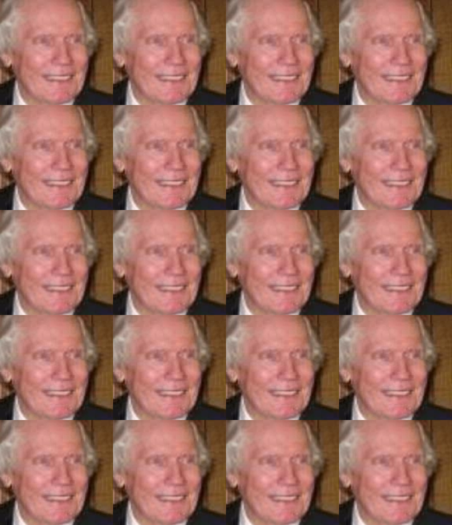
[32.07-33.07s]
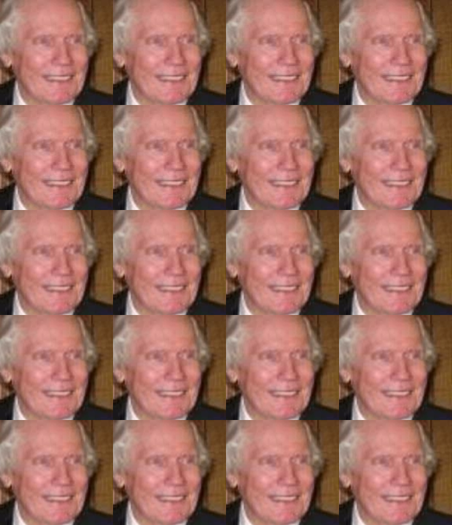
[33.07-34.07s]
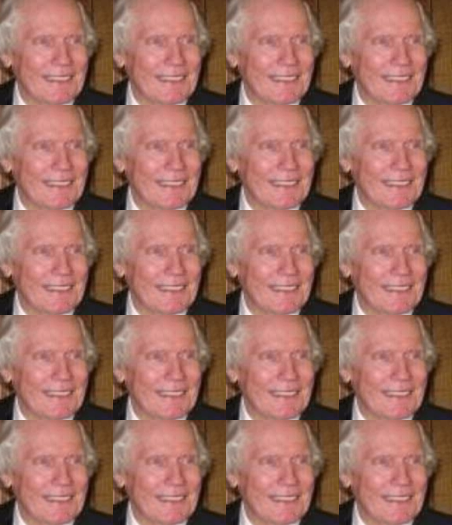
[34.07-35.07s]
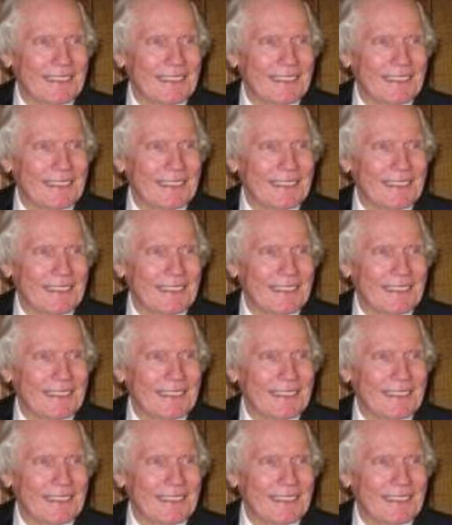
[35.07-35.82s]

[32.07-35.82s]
The face doesn't move, so there is nothing to read.